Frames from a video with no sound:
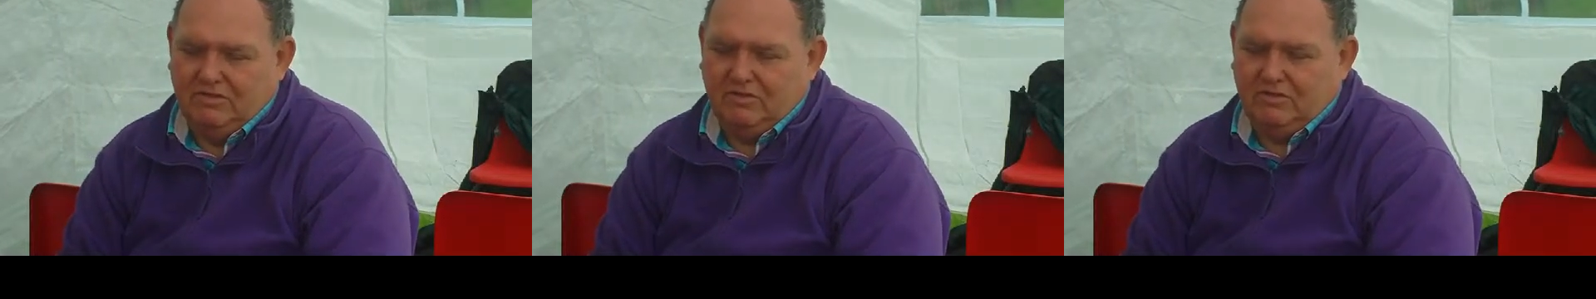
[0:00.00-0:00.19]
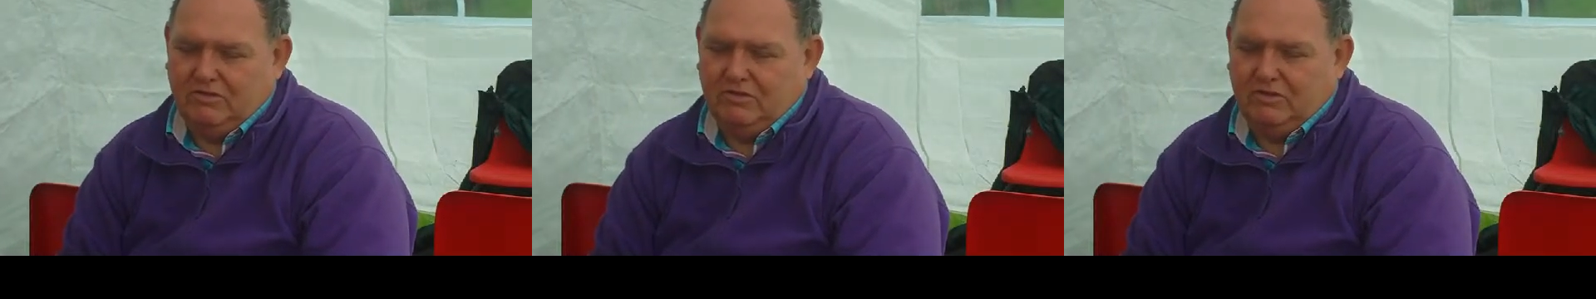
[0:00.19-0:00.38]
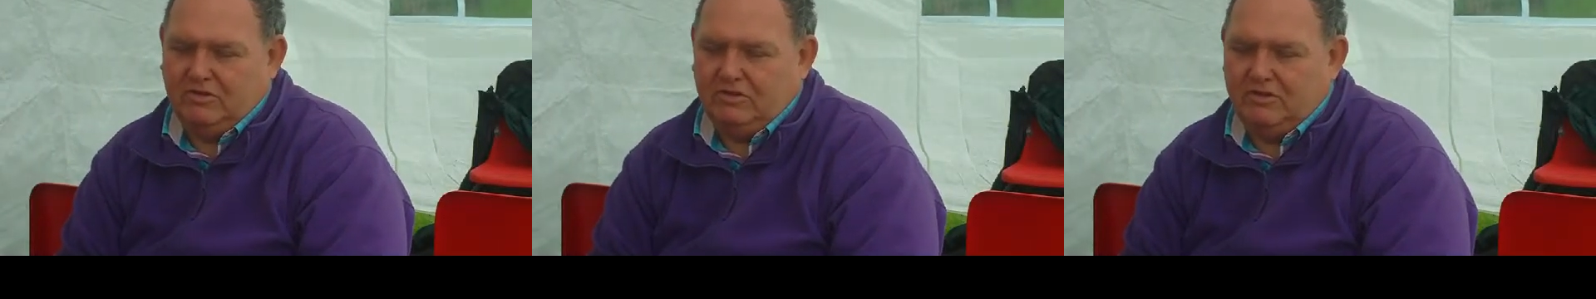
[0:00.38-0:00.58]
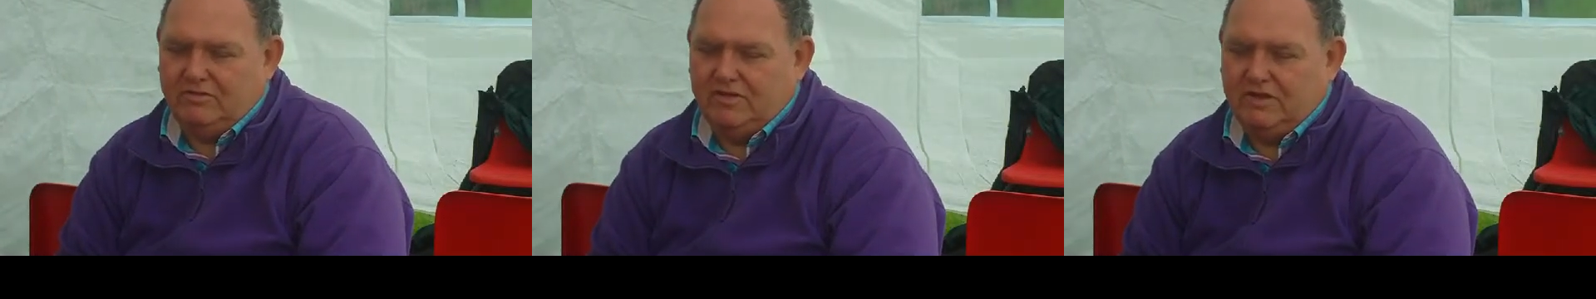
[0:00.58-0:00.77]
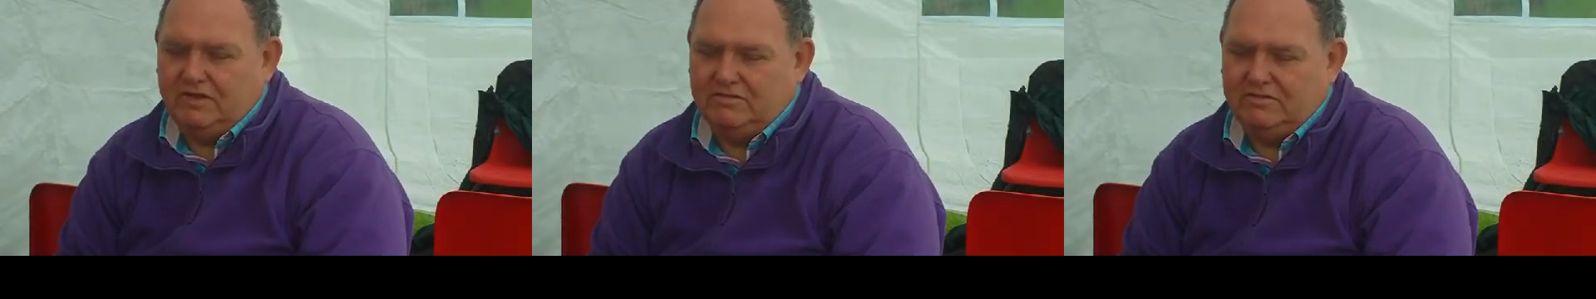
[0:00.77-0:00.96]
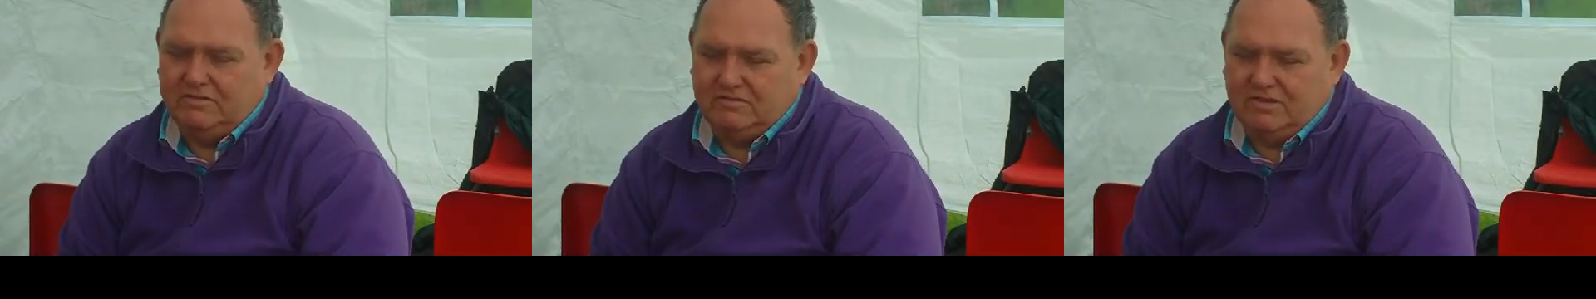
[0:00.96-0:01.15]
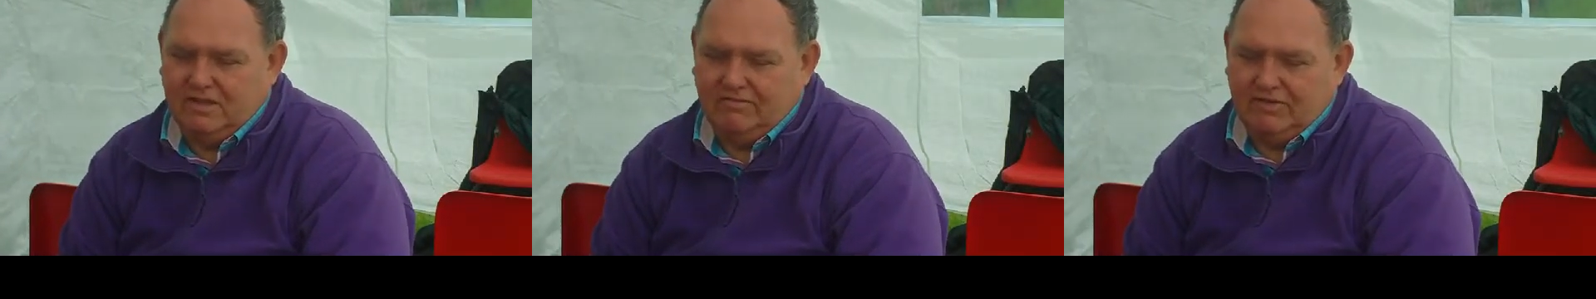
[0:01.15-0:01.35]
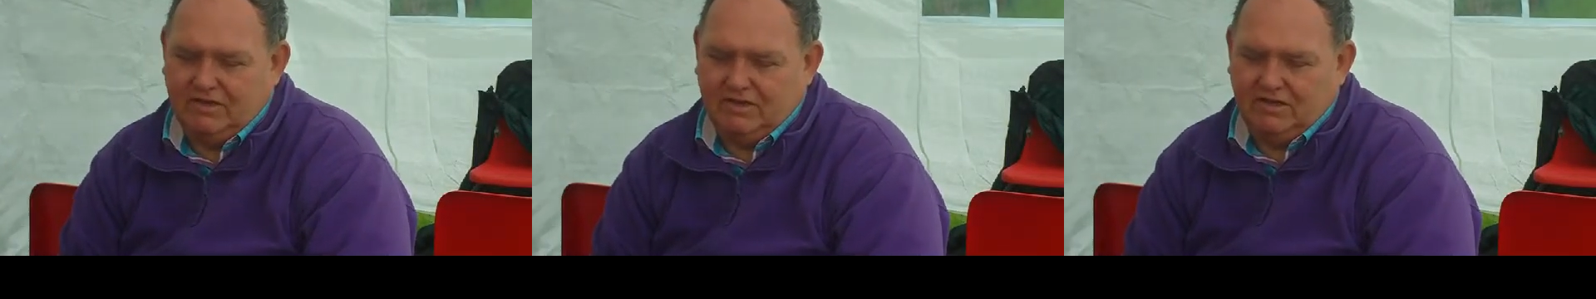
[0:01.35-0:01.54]
that the universe has
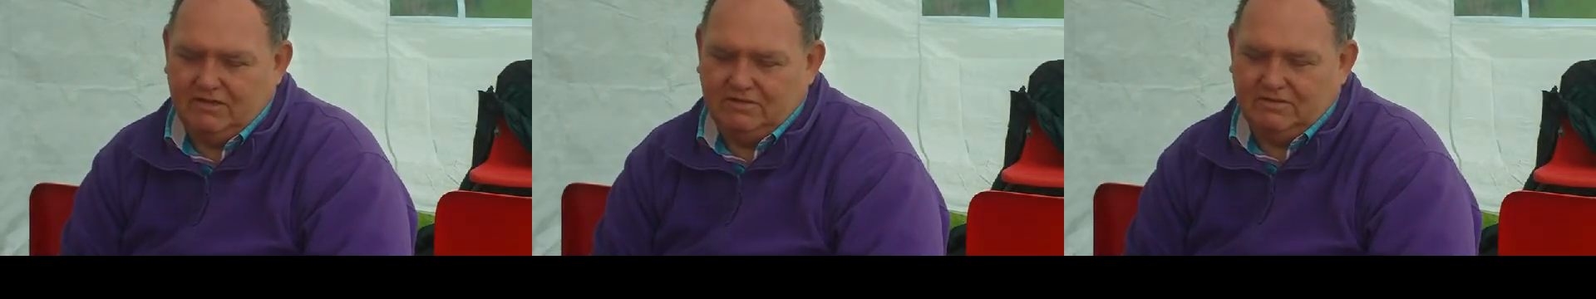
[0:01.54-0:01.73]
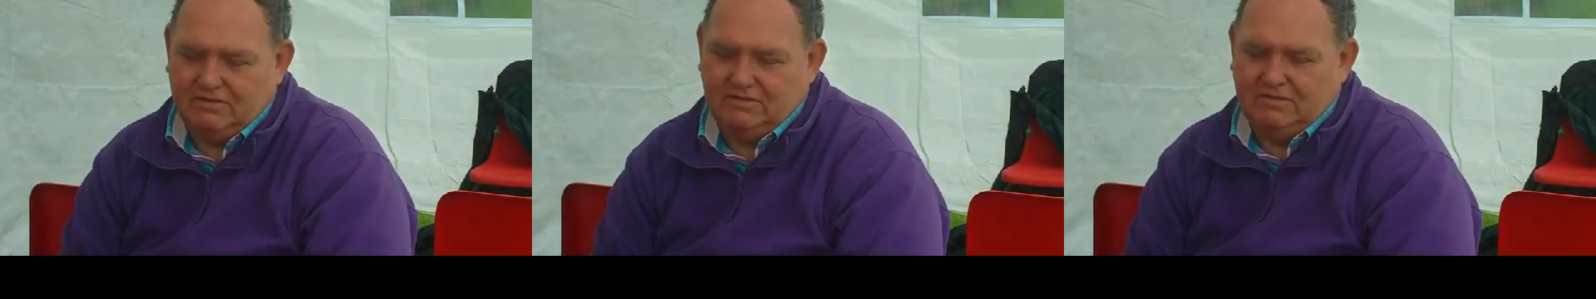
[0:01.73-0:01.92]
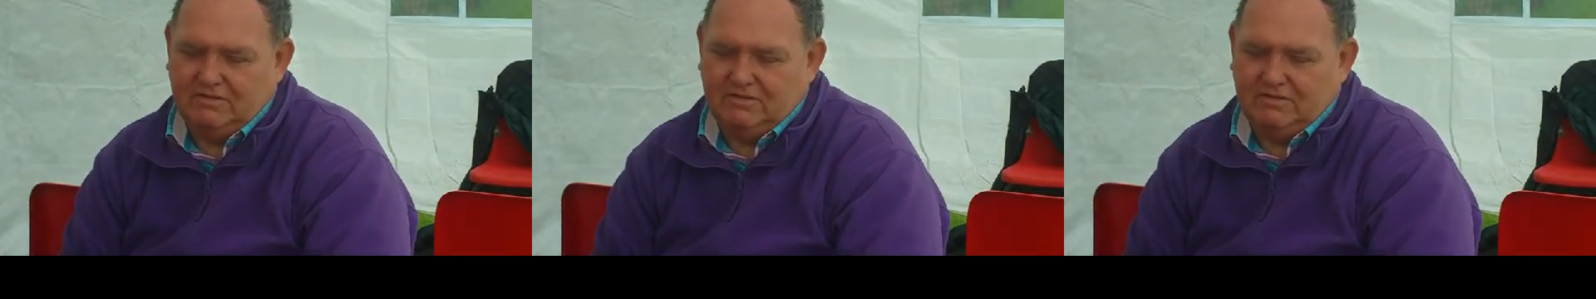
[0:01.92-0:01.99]
given us,